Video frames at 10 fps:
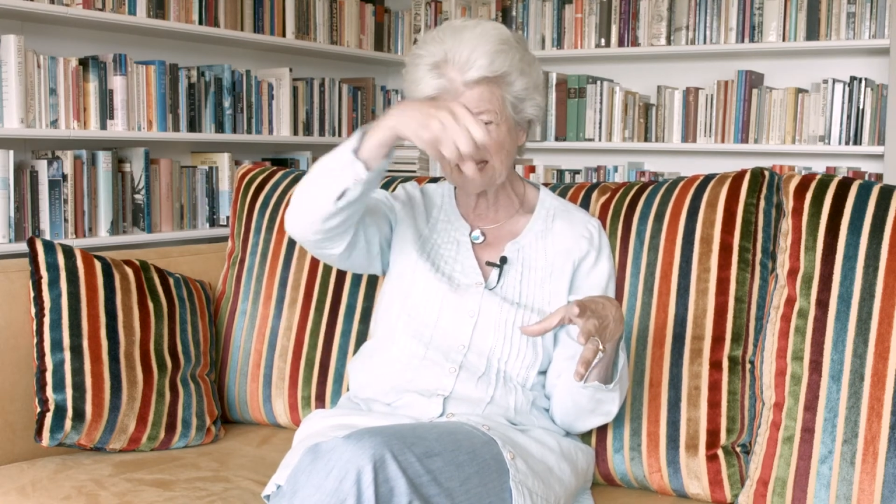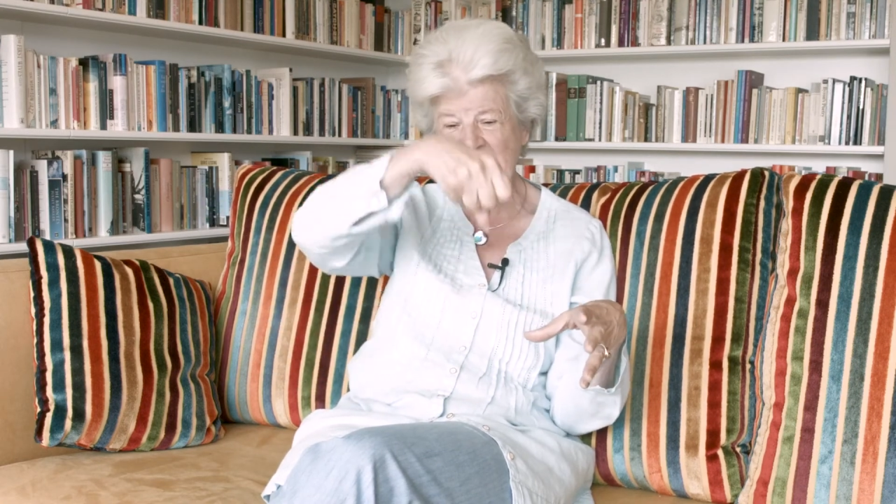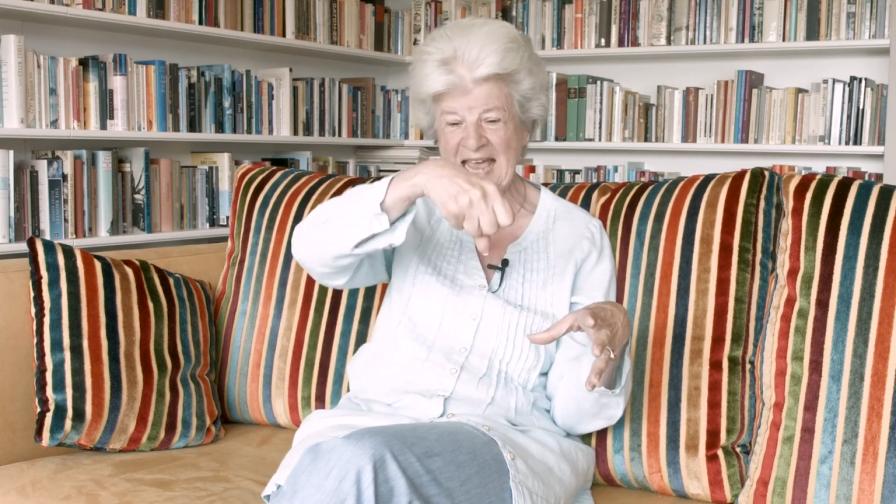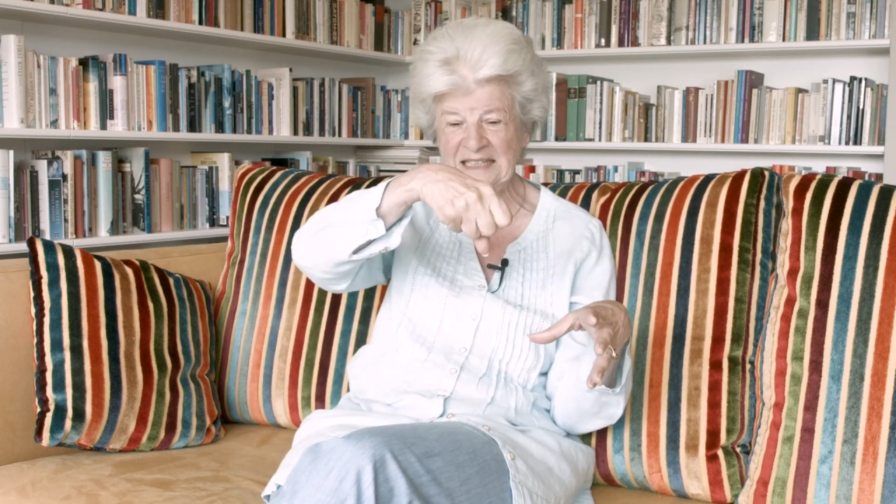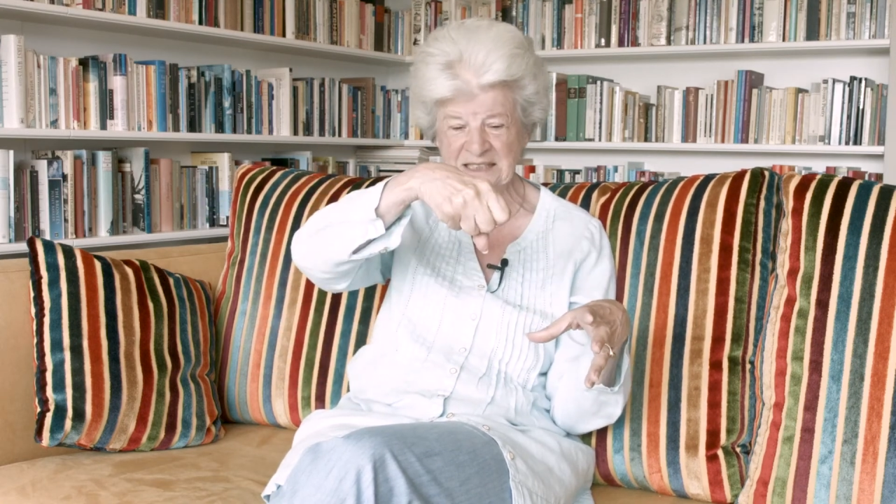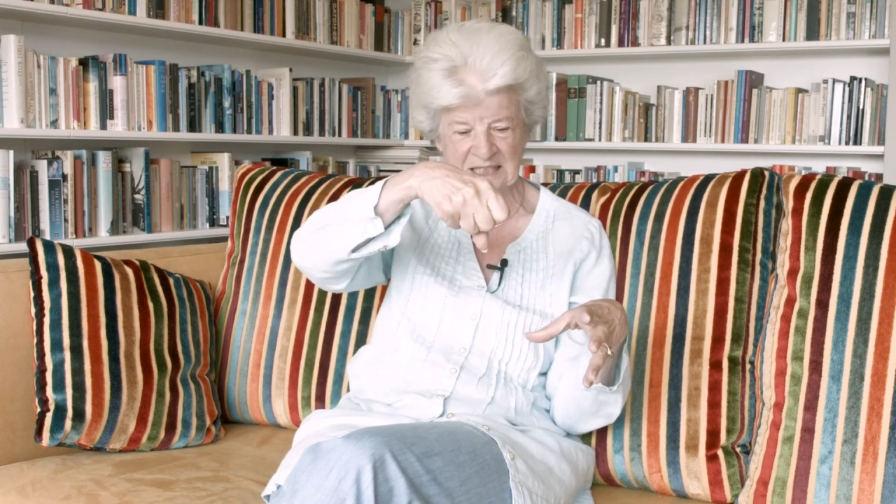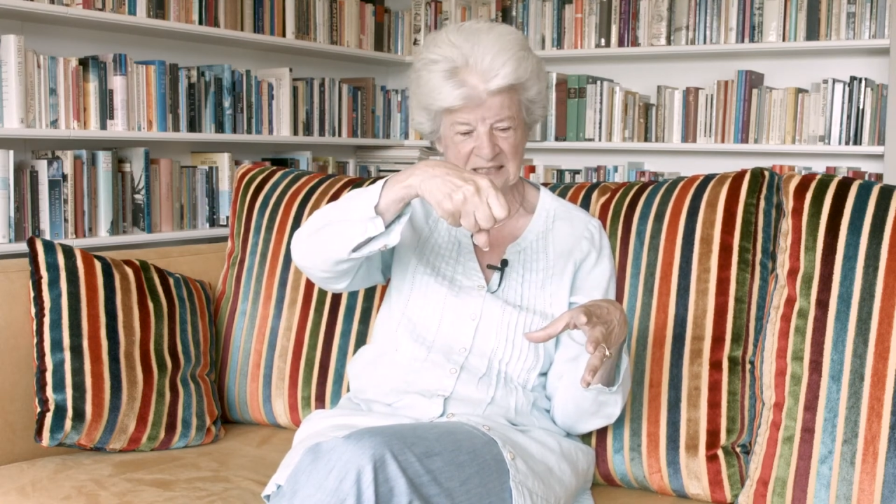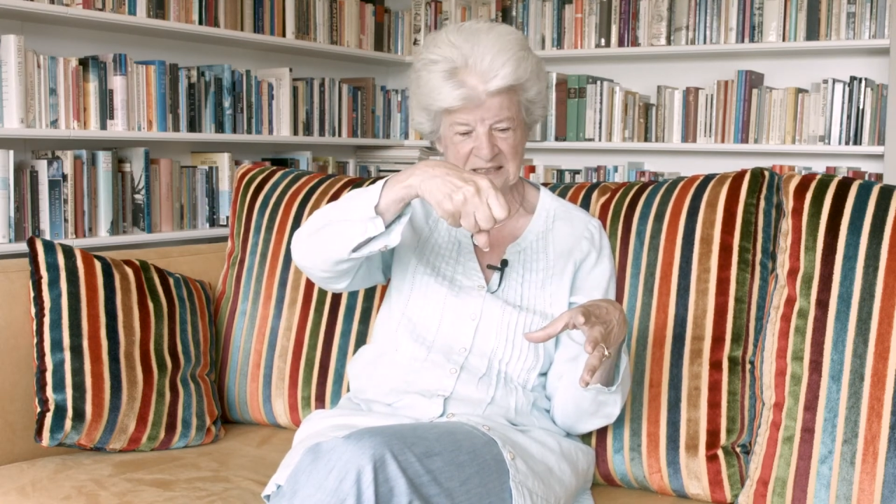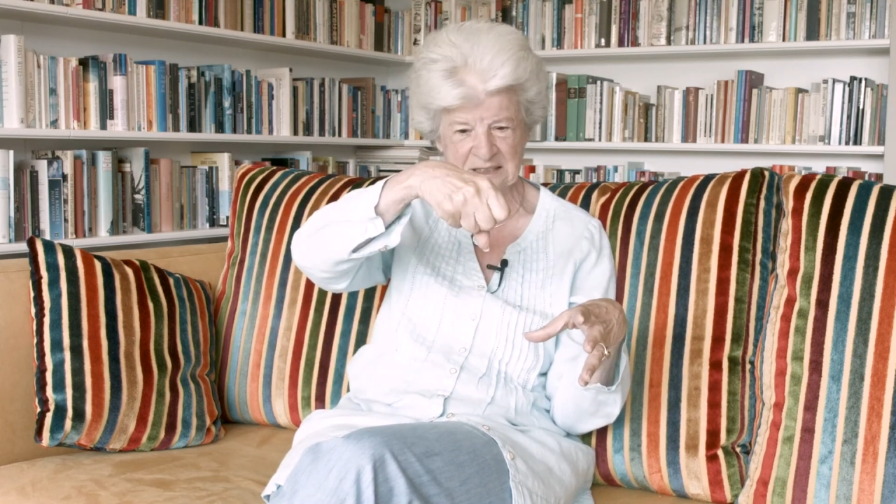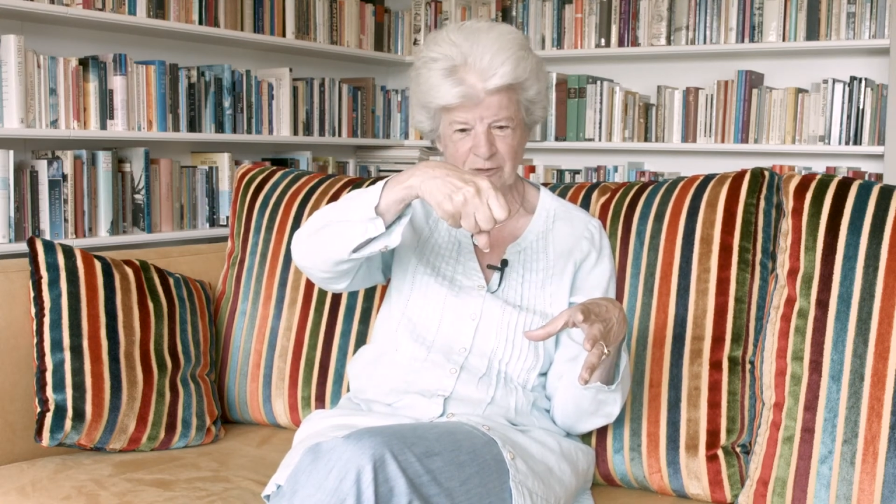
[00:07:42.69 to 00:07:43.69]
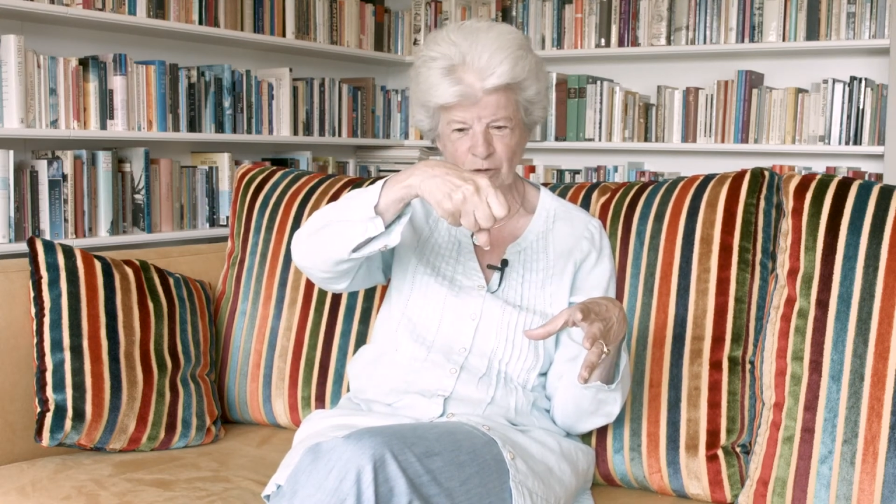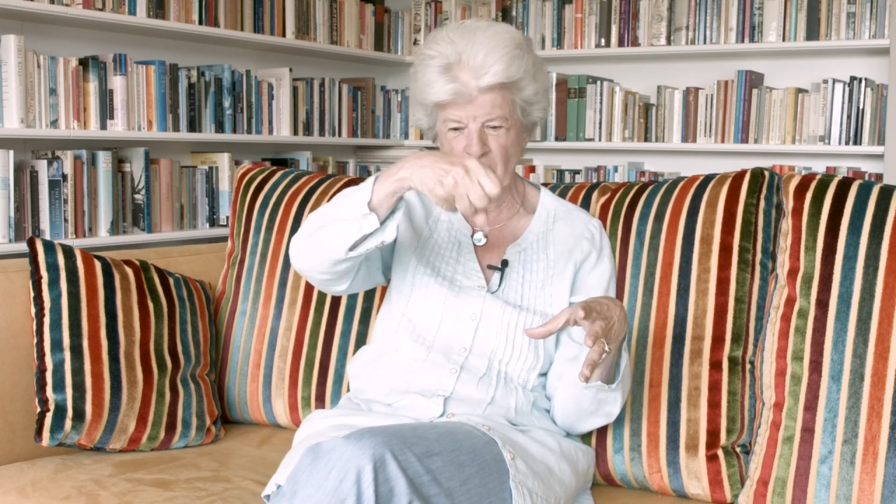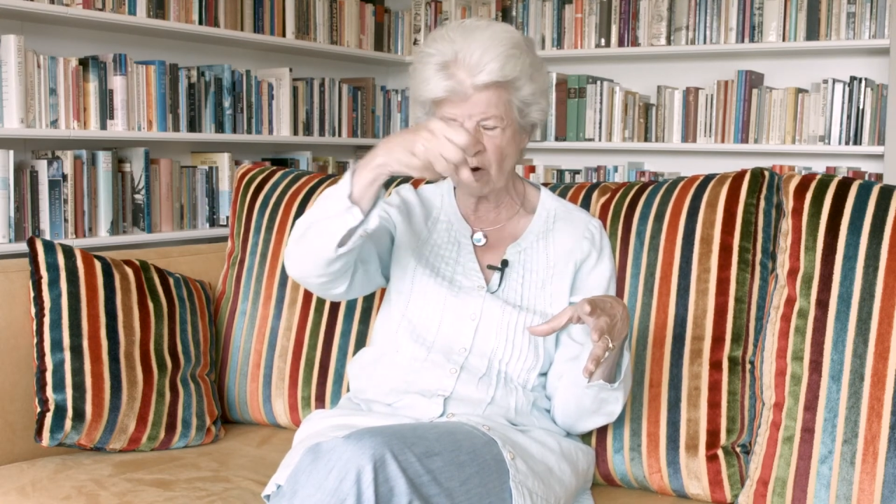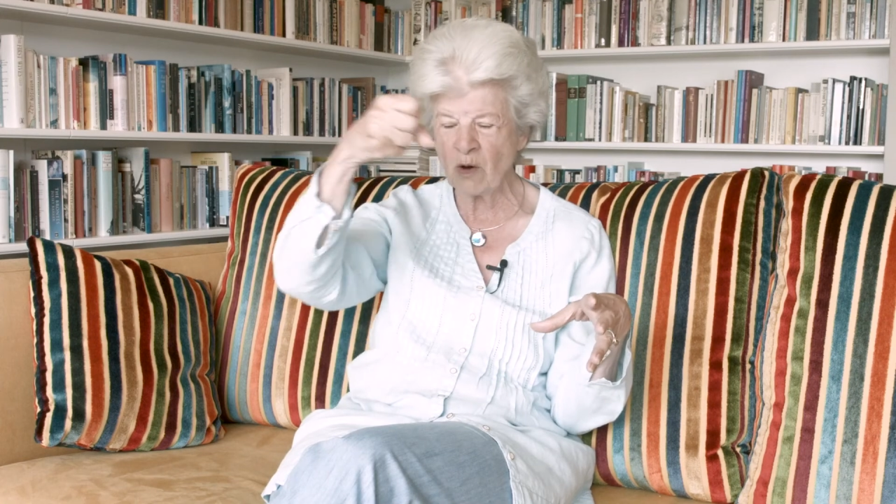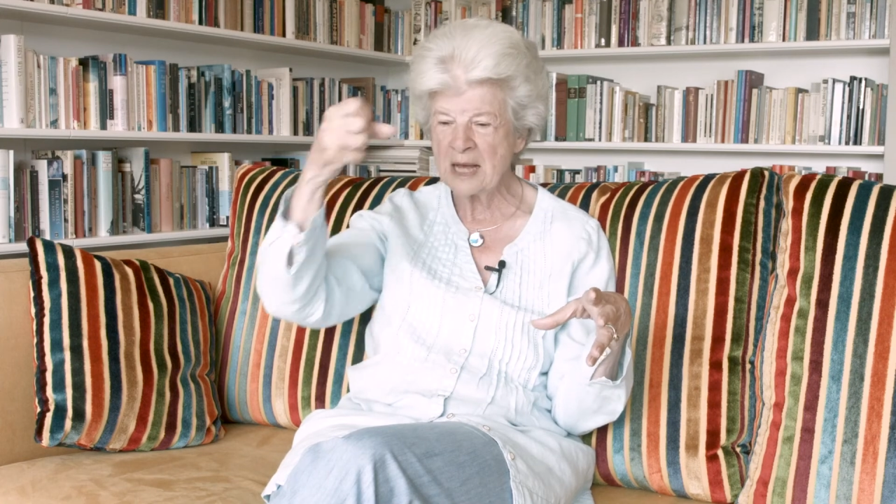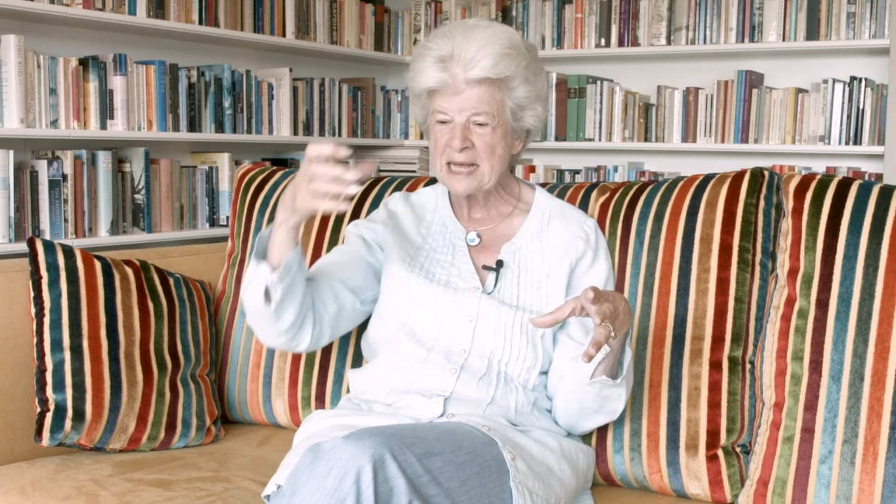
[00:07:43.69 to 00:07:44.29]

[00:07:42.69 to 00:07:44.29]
cases, you know.